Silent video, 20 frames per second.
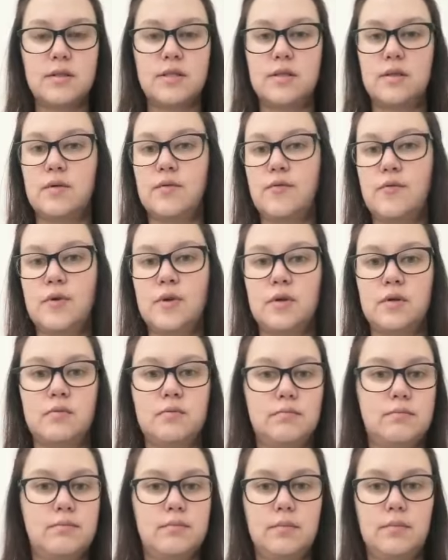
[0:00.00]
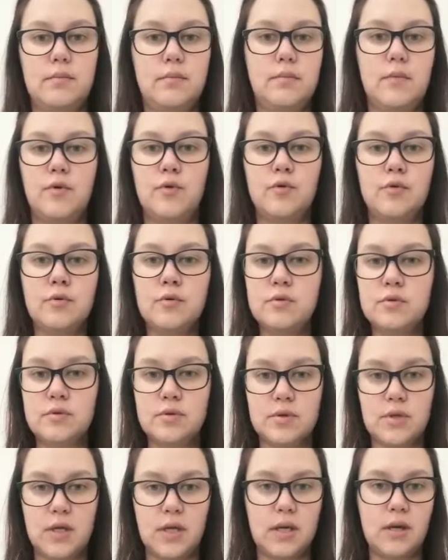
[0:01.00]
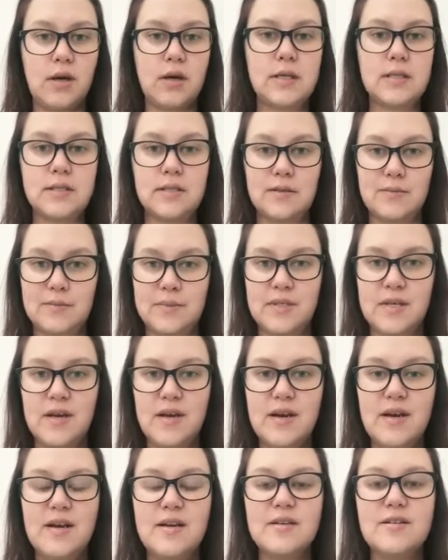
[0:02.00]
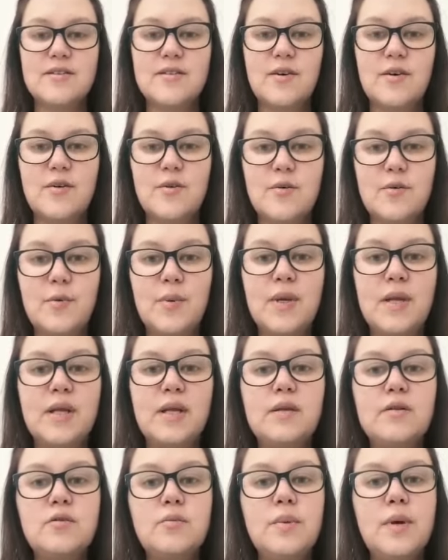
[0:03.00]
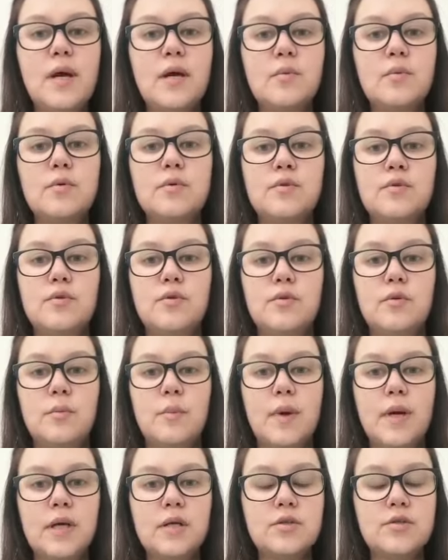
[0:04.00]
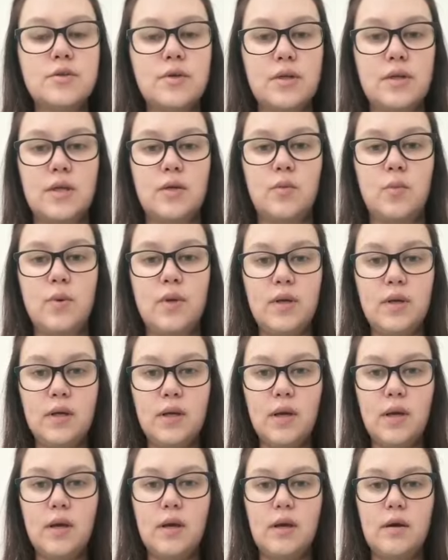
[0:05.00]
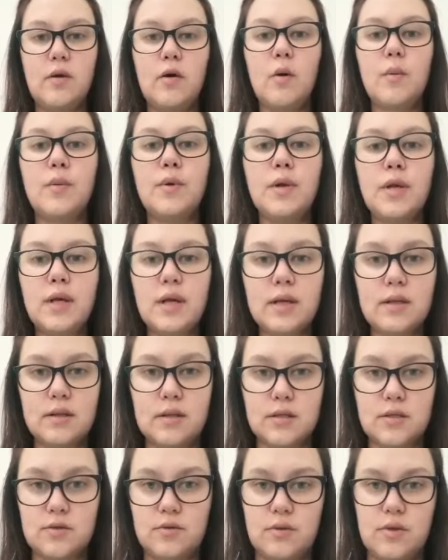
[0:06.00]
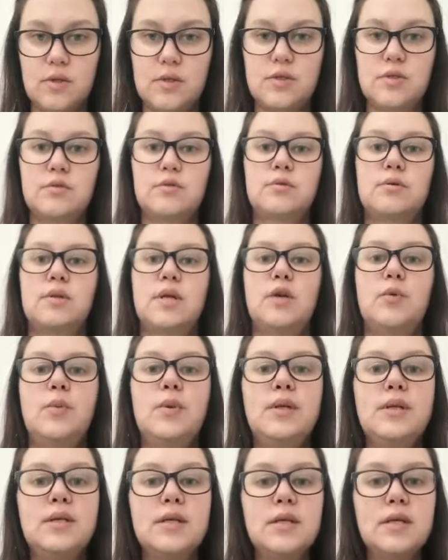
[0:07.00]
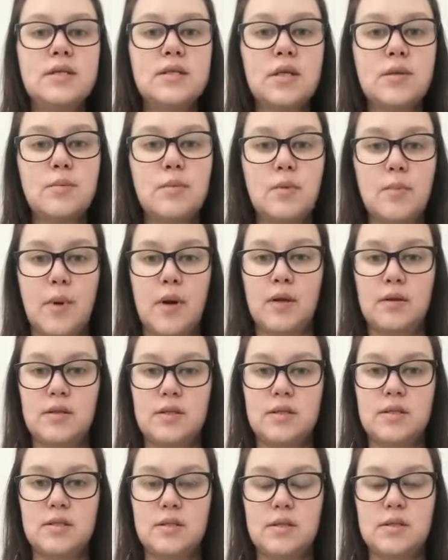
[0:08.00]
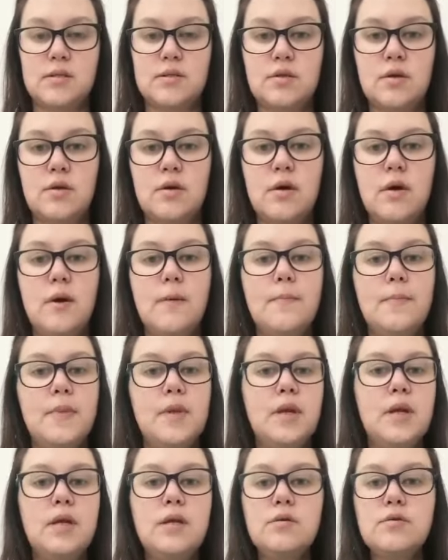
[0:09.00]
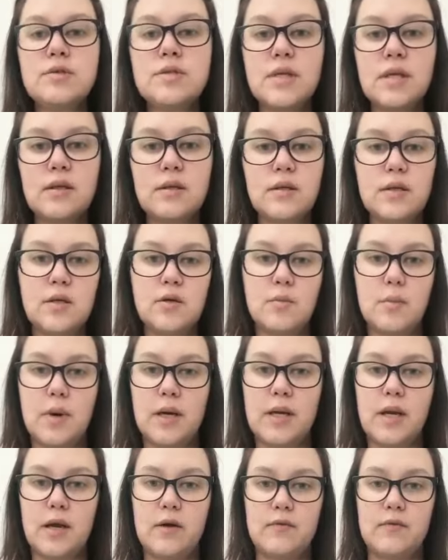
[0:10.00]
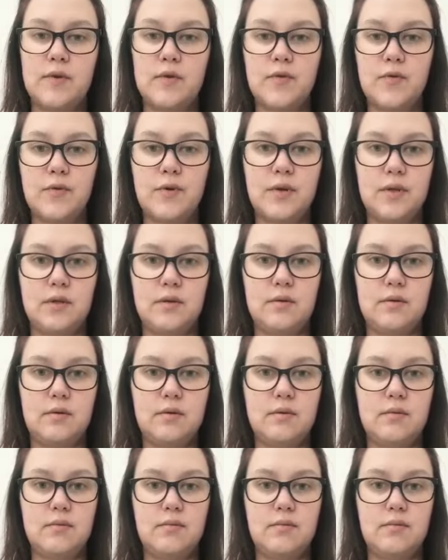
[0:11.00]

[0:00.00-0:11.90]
different rules and customs. So we need to be able to make sure that we communicate this to the children, that we teach them about these things. So in your center, you might have different